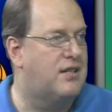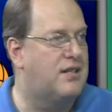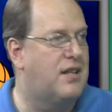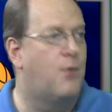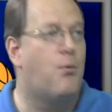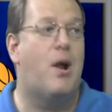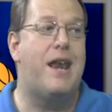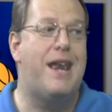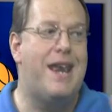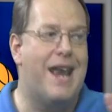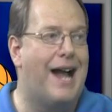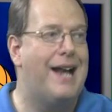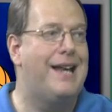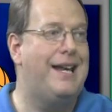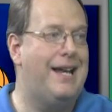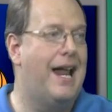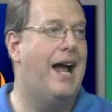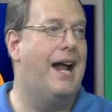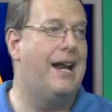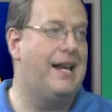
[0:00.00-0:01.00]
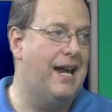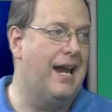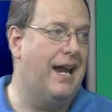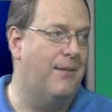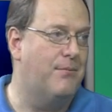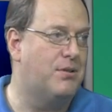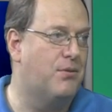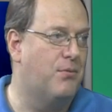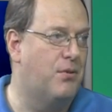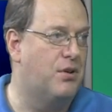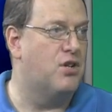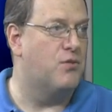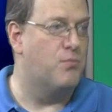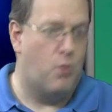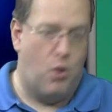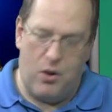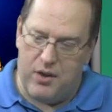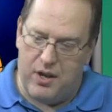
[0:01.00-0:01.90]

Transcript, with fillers: They won 99 games, which is more